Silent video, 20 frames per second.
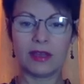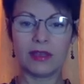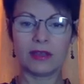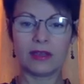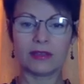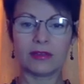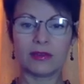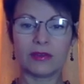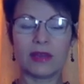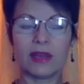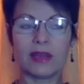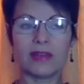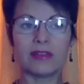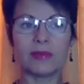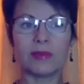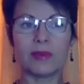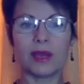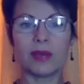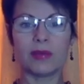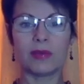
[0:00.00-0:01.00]
So that's
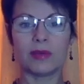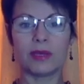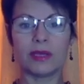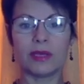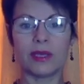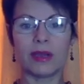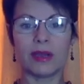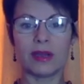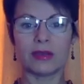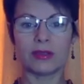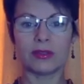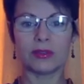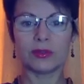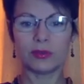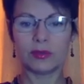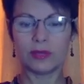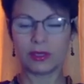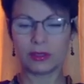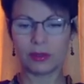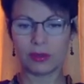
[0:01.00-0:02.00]
why we are
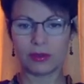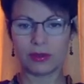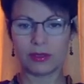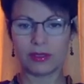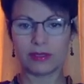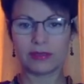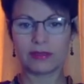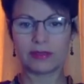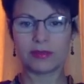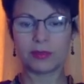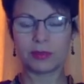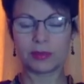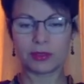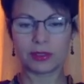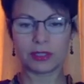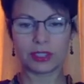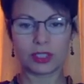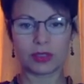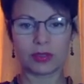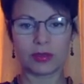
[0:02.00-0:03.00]
doing all this
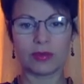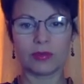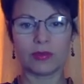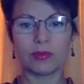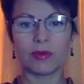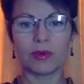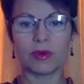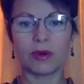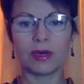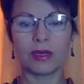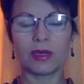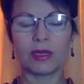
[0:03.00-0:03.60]
spiritual work,